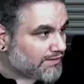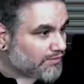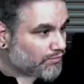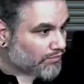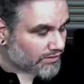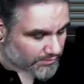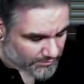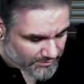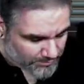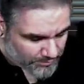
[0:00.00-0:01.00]
And then
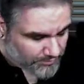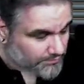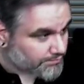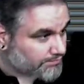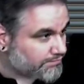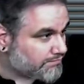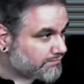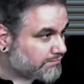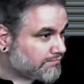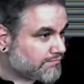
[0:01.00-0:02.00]
one temple.
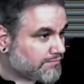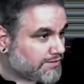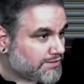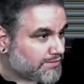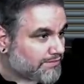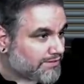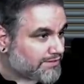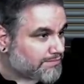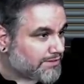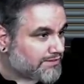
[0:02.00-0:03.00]
So we have a
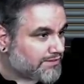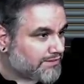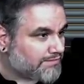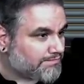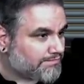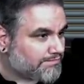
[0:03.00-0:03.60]
nice mix here.